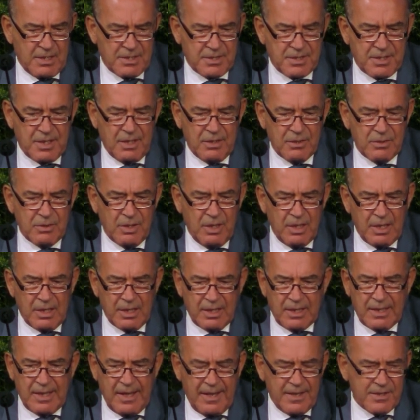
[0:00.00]
so in
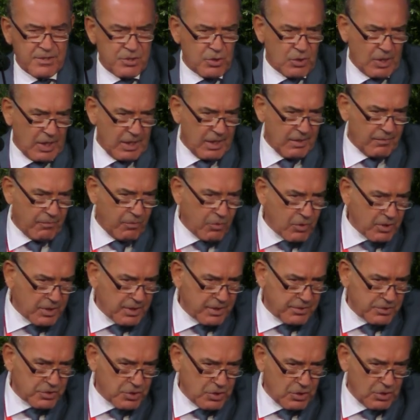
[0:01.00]
case you can
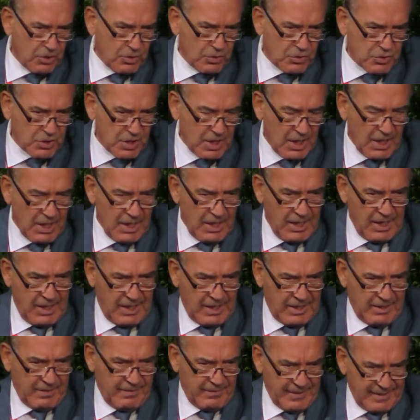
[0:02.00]
avoid screws,
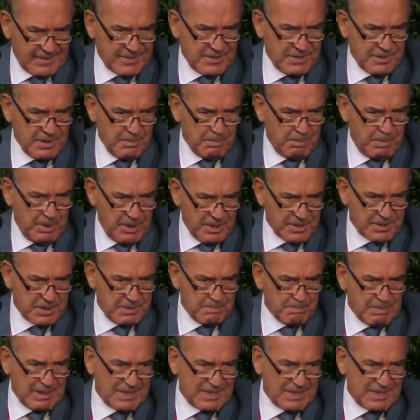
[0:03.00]
that's the best.